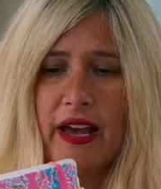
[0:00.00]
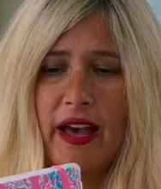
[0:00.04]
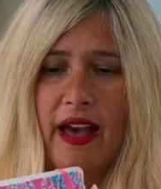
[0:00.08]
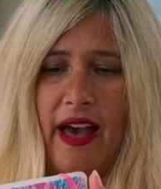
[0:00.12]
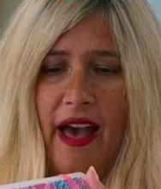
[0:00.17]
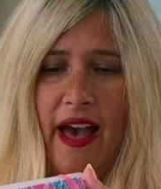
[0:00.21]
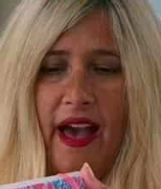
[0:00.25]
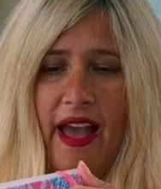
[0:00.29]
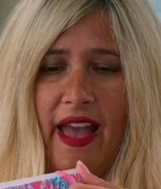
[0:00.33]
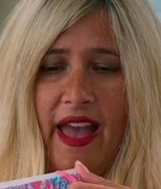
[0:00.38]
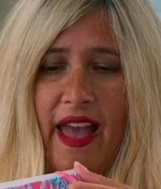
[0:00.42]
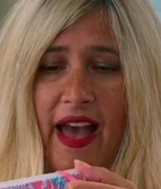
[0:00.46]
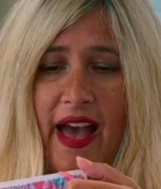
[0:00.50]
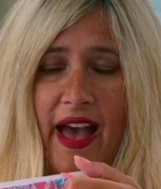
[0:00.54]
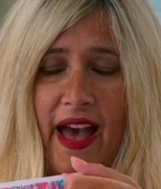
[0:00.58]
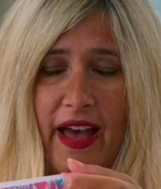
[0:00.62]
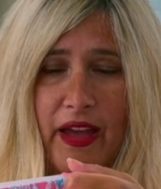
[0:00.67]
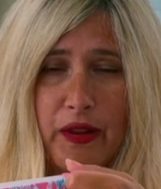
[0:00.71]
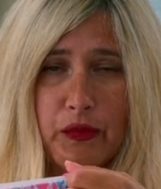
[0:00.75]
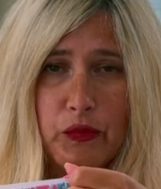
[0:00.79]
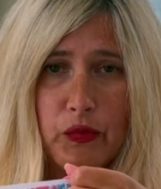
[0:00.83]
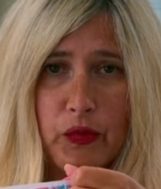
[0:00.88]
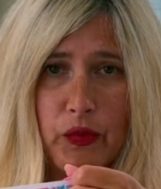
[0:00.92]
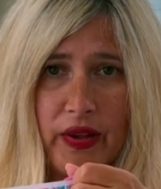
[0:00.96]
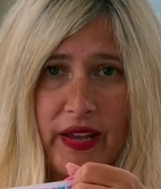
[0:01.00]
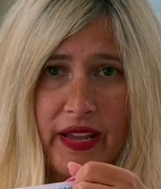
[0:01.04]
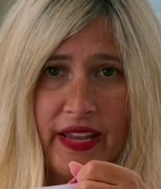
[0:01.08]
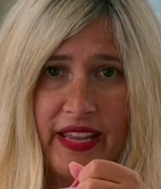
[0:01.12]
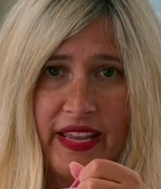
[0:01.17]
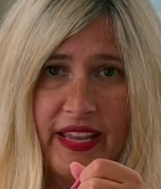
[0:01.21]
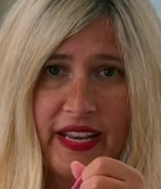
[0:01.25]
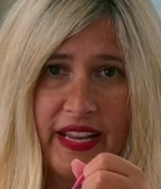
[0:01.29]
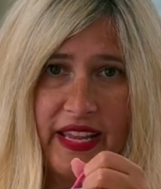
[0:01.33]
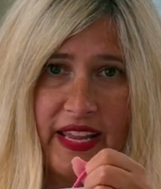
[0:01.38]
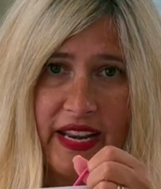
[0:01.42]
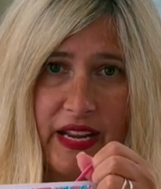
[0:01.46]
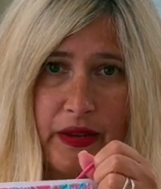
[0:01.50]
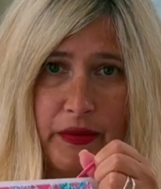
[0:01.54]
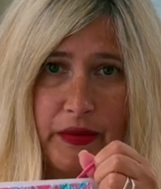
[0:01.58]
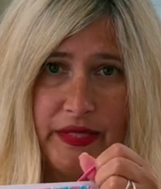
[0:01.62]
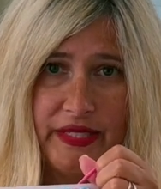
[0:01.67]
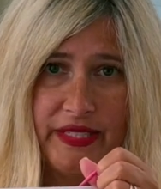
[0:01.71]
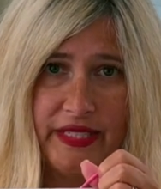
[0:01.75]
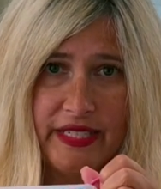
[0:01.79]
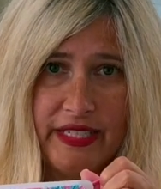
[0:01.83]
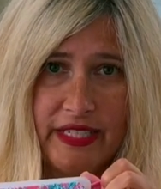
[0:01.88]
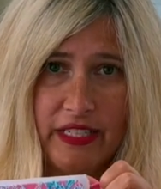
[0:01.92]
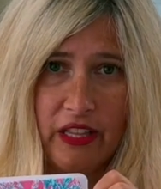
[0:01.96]
I had one and I
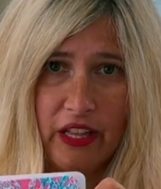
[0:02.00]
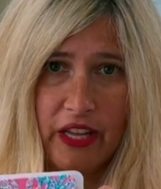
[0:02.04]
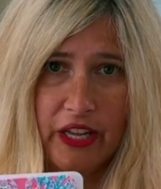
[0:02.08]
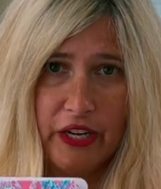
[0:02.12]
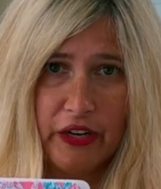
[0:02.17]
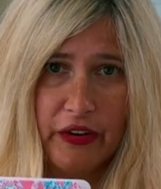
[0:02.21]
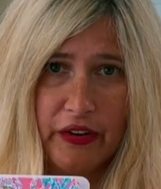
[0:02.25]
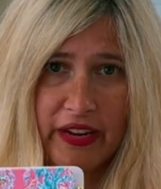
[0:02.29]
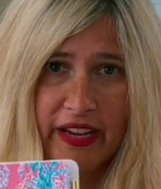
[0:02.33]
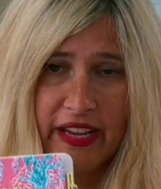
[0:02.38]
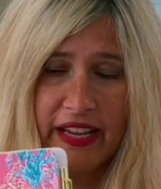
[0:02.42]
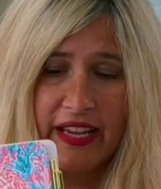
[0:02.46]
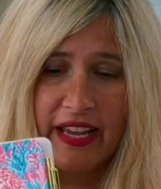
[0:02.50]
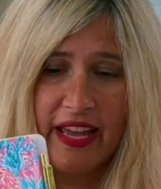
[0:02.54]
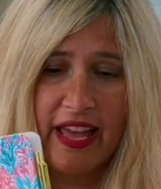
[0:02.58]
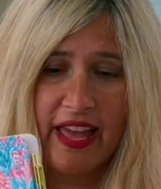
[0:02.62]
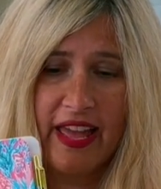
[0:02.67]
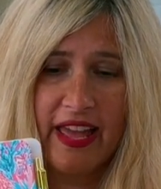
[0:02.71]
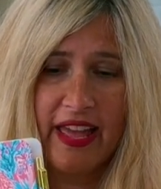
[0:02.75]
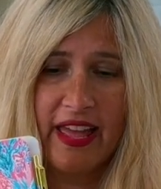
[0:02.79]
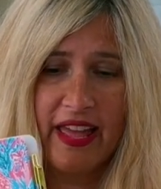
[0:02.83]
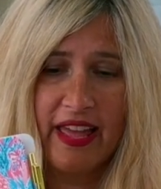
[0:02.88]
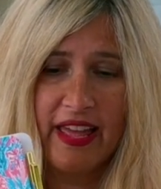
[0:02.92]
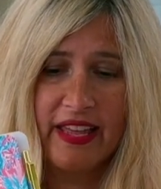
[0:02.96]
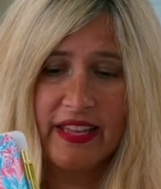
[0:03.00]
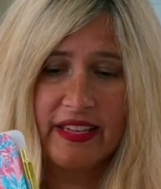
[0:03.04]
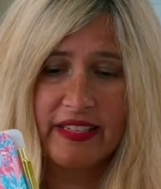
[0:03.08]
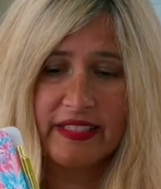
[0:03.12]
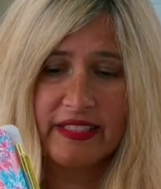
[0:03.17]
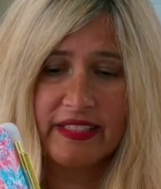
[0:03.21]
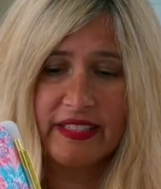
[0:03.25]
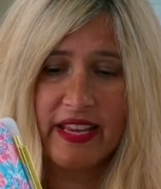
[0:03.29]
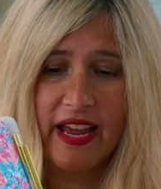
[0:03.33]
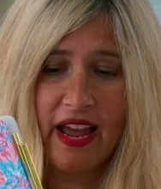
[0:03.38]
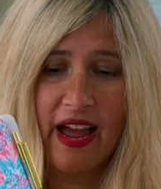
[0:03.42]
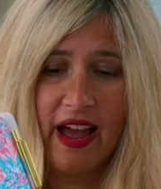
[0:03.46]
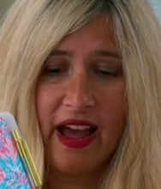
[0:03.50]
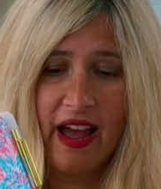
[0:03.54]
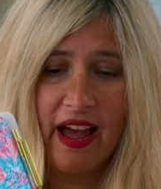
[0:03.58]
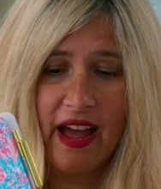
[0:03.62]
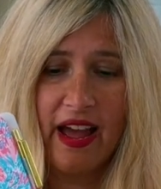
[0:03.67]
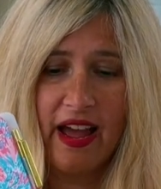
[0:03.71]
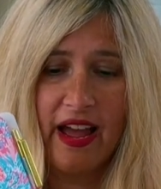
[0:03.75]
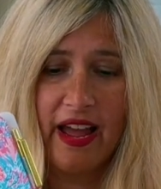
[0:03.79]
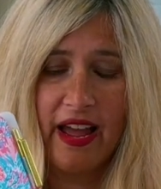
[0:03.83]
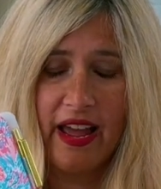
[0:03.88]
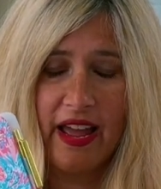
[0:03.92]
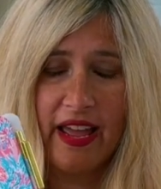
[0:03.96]
was decluttering, and
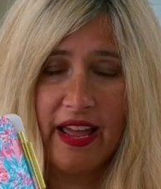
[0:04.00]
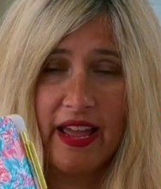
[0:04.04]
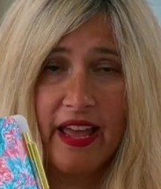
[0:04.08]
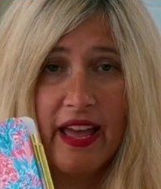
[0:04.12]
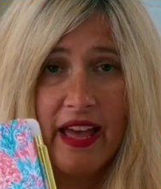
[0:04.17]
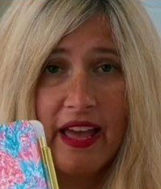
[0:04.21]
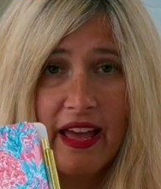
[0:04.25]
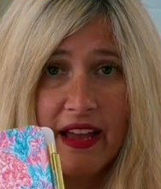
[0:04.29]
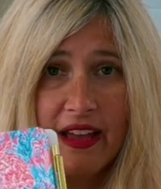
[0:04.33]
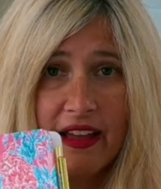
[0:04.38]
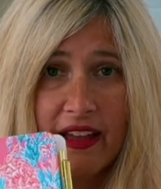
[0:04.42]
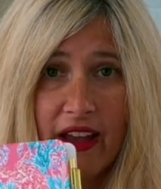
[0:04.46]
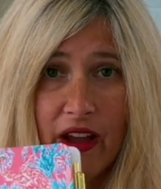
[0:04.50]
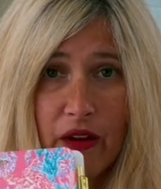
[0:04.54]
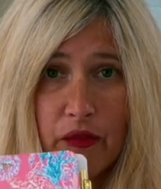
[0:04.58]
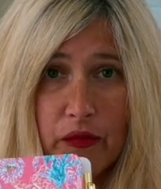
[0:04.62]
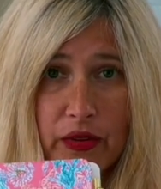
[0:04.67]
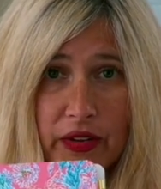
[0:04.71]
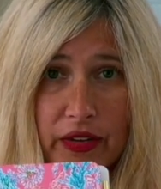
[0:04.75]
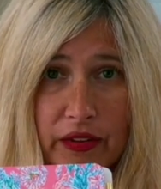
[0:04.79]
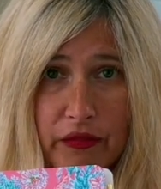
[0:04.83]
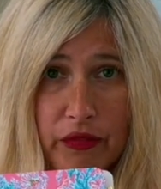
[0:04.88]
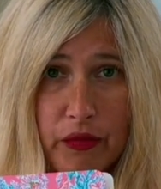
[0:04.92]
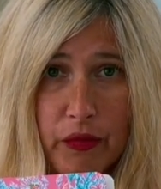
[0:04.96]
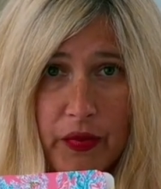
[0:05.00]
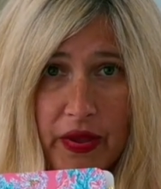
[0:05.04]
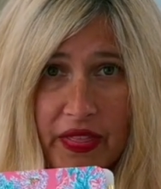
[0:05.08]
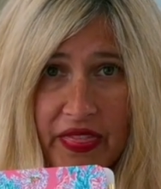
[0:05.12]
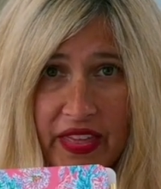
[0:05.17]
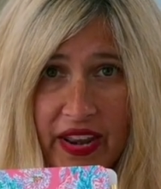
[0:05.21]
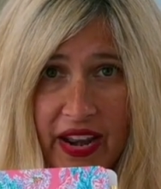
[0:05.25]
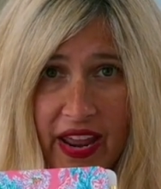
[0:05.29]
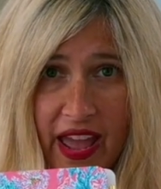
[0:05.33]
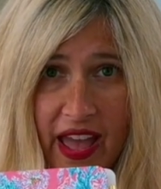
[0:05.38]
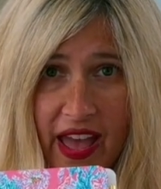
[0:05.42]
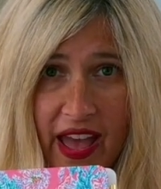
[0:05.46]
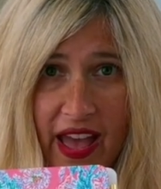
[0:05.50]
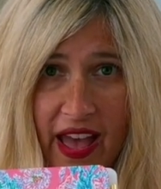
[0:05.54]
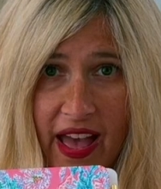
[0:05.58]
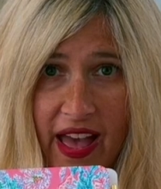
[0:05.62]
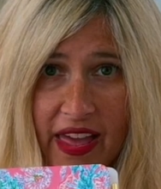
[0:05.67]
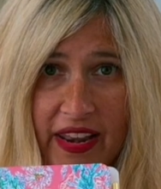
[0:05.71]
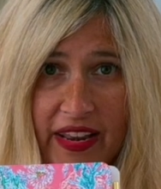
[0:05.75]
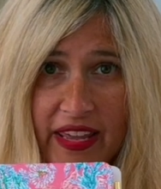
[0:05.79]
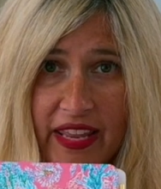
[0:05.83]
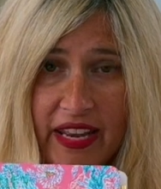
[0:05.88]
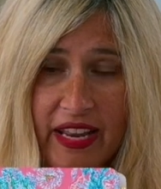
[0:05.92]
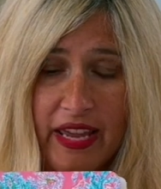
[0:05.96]
I got rid of the one that I
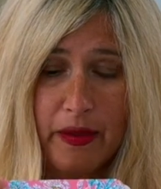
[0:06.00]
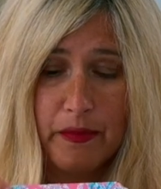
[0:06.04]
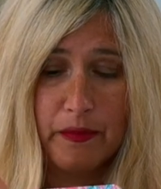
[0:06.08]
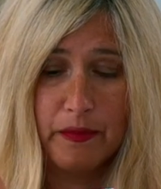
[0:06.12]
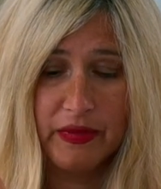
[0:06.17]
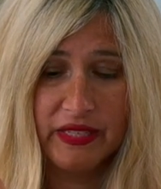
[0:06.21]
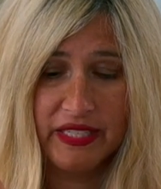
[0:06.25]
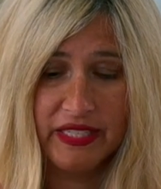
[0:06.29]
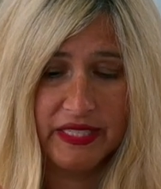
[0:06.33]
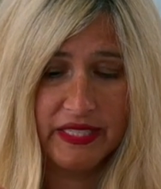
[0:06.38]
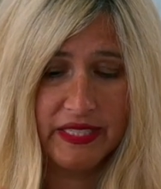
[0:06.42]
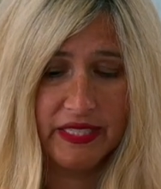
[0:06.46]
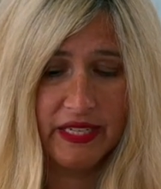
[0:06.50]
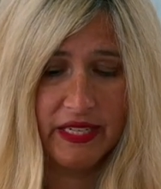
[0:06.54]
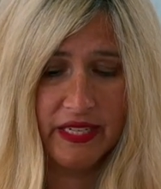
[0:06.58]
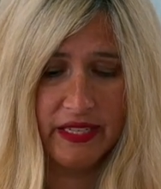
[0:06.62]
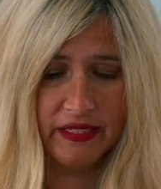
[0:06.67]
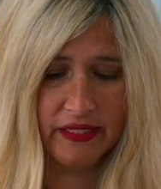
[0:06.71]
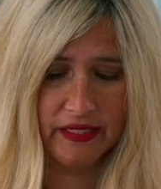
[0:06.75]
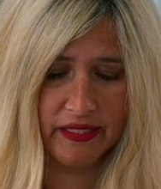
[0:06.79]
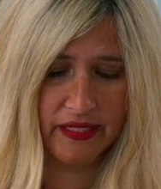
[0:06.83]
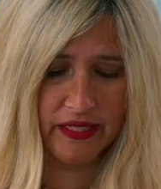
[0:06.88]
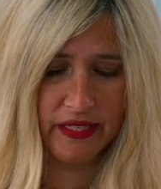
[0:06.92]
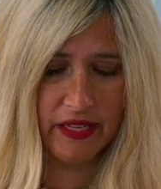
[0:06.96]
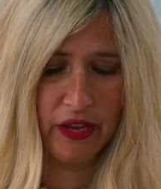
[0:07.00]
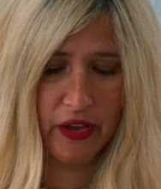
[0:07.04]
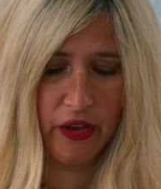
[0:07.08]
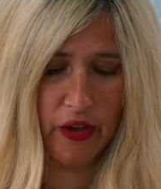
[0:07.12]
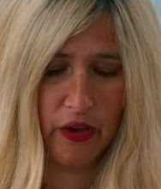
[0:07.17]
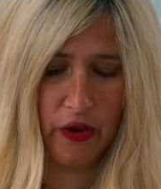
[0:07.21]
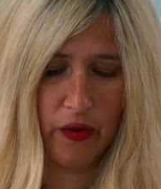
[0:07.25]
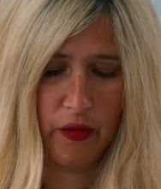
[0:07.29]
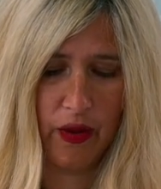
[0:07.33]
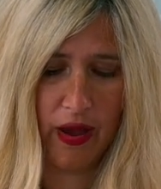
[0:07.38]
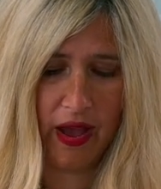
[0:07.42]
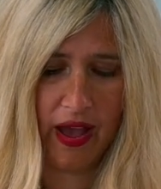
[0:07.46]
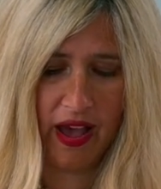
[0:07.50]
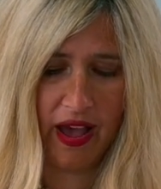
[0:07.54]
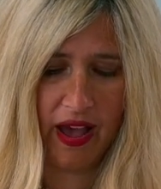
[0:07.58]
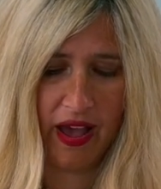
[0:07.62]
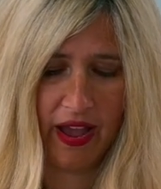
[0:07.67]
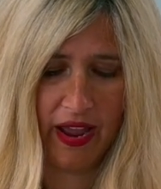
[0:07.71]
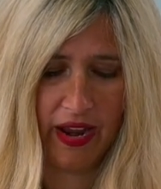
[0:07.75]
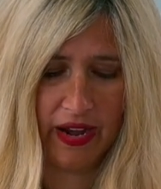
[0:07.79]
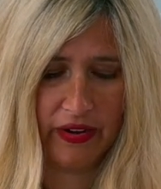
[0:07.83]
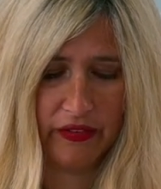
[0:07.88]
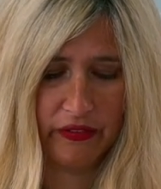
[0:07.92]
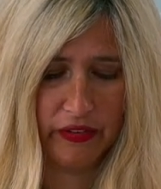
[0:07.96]
had and I missed it, so
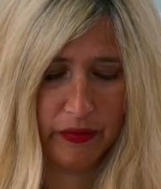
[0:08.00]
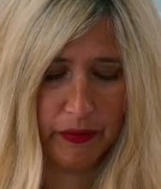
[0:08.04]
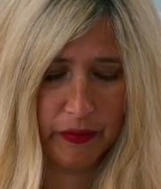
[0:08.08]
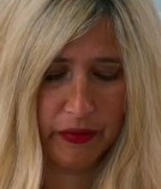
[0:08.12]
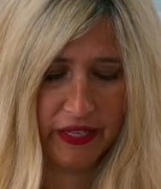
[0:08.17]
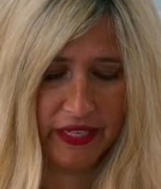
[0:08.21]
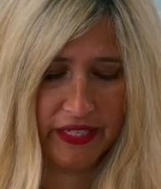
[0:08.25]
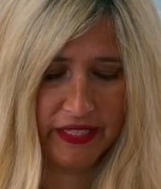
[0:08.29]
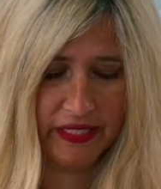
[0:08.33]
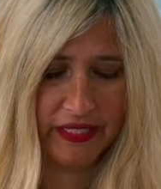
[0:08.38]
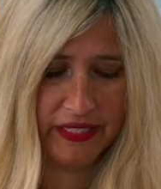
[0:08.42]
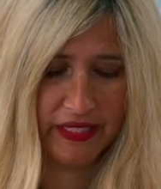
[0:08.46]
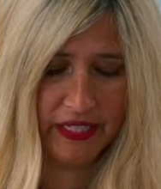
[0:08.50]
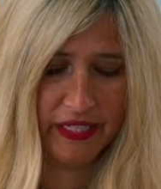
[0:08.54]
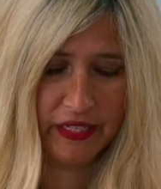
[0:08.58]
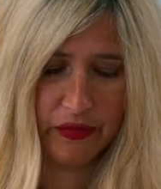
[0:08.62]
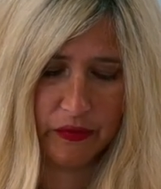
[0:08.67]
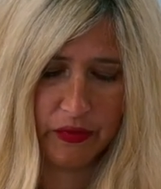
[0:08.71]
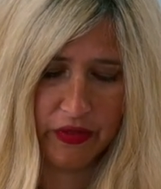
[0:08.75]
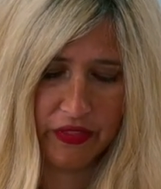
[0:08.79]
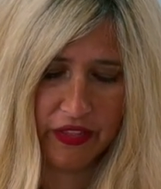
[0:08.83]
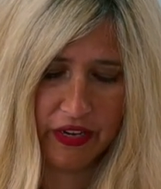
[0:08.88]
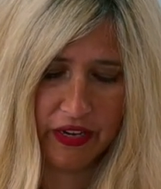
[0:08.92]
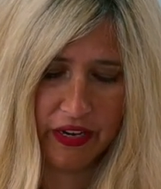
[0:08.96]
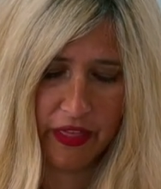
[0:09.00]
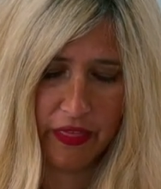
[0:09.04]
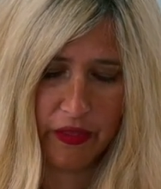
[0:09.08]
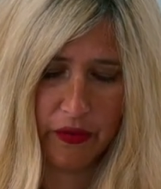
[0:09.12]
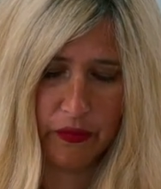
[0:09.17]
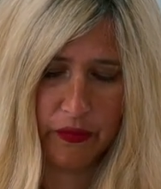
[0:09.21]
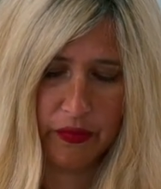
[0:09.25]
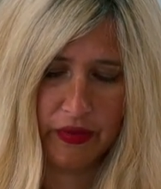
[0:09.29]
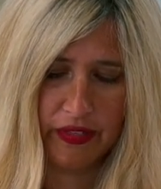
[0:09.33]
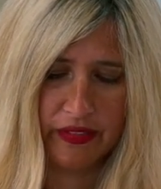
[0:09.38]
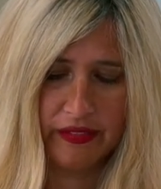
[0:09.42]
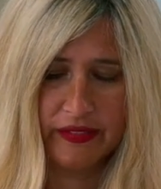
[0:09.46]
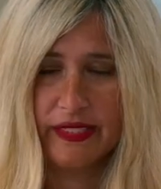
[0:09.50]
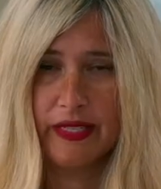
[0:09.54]
I replaced it with another one.